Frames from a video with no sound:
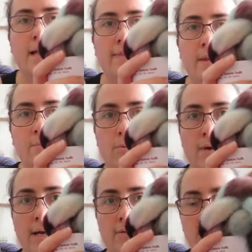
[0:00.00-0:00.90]
and then
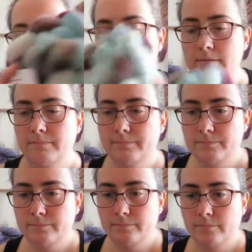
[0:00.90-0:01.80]
browns.
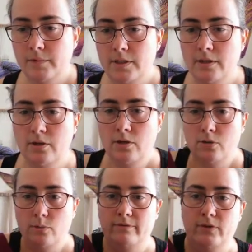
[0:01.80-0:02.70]

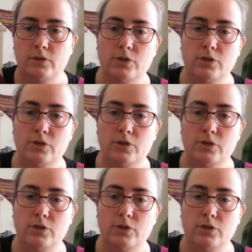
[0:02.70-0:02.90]
We've got